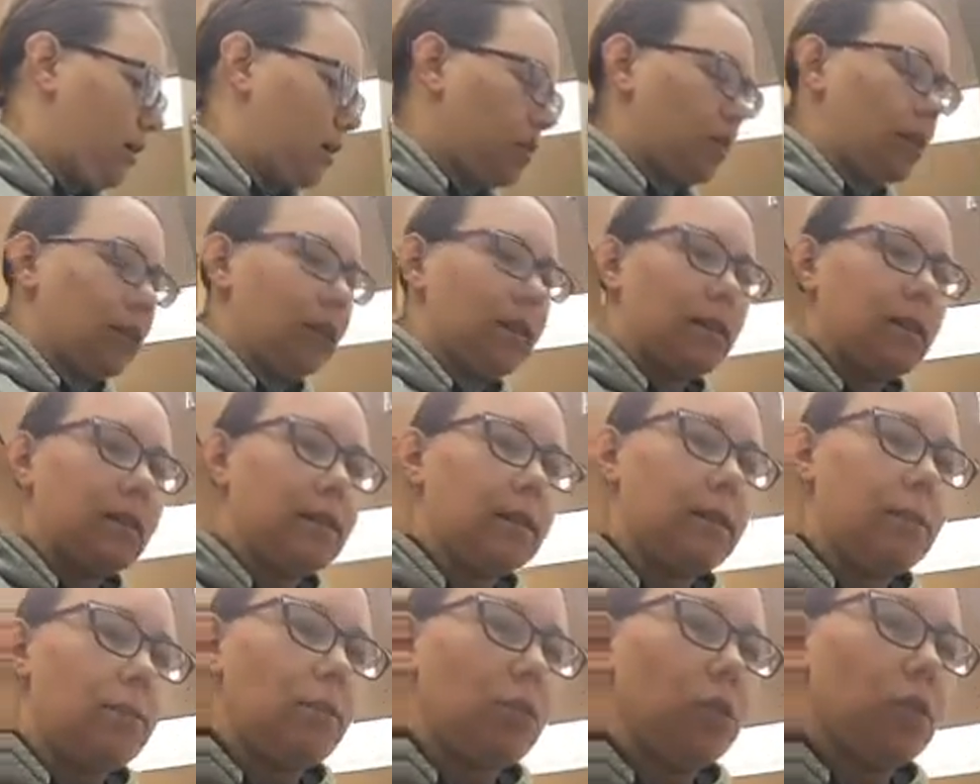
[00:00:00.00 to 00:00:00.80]
Just a
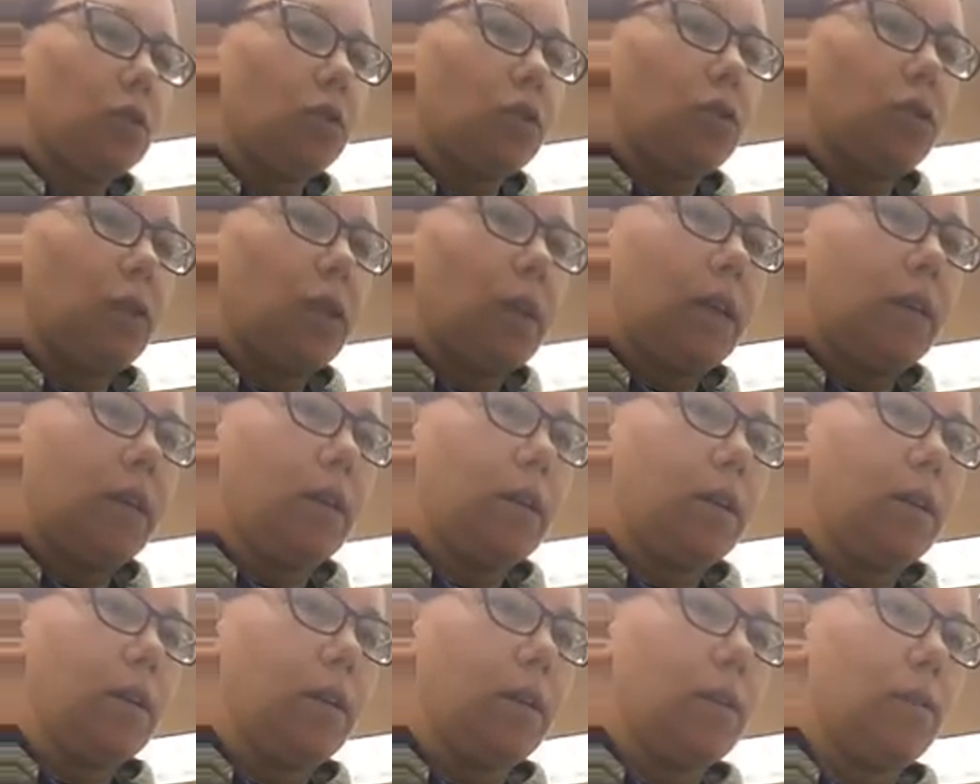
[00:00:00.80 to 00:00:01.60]
simple streak
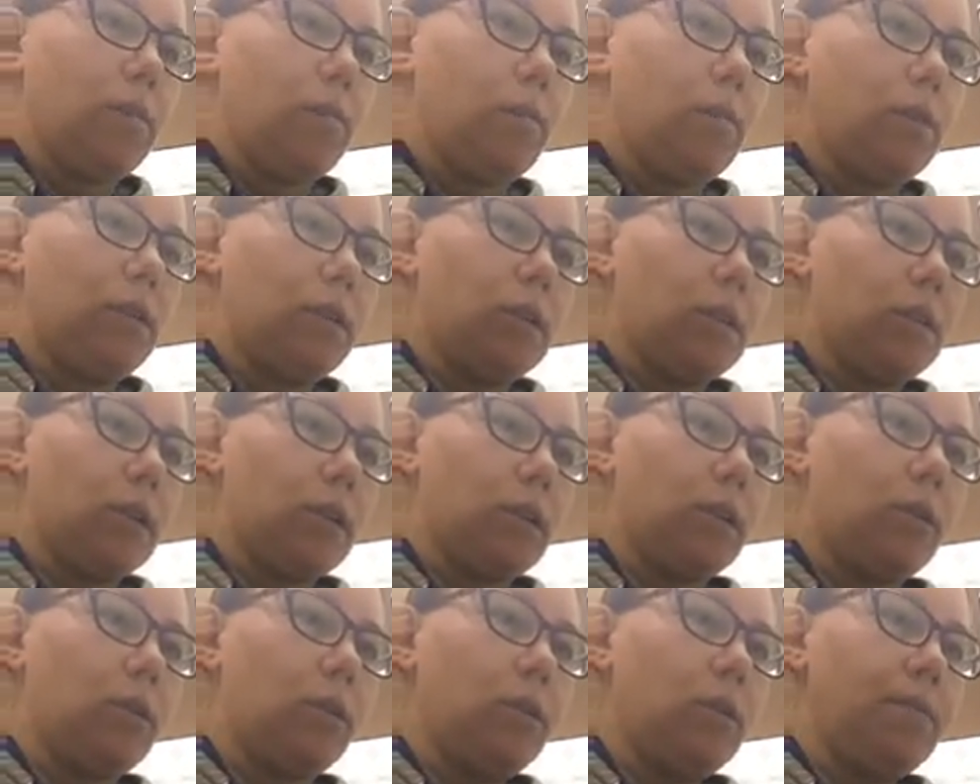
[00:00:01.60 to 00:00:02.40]
will
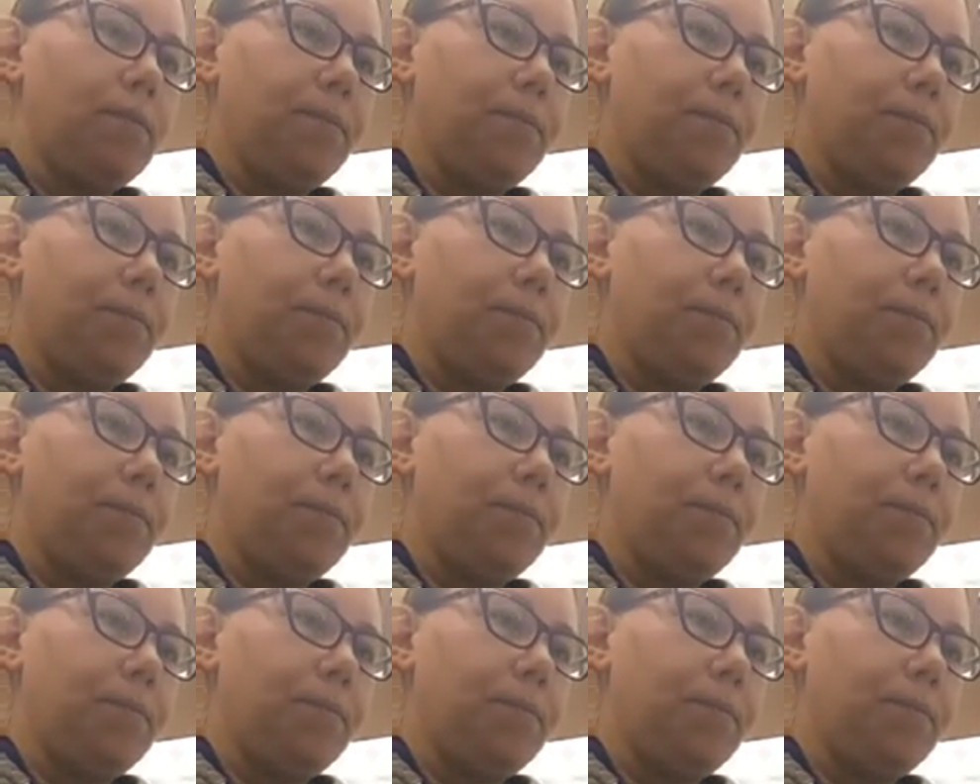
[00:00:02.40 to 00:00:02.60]
do.